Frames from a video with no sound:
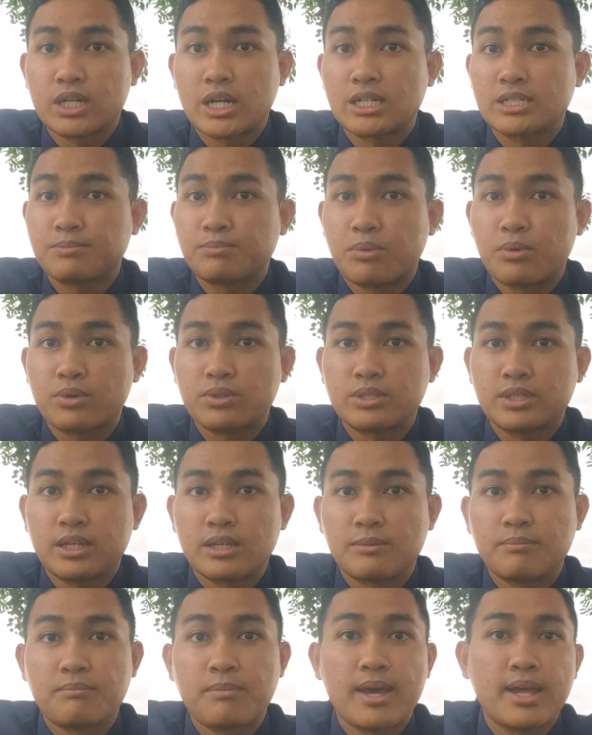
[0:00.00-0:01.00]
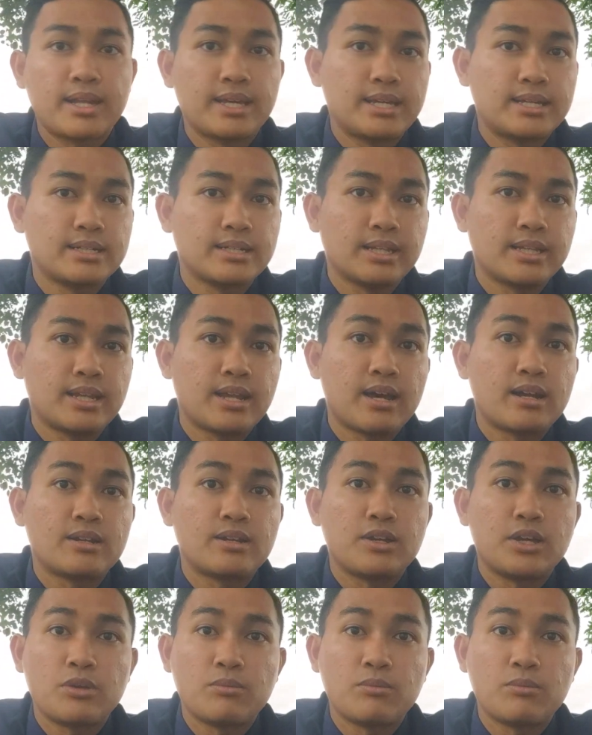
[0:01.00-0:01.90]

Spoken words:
transporting medical and other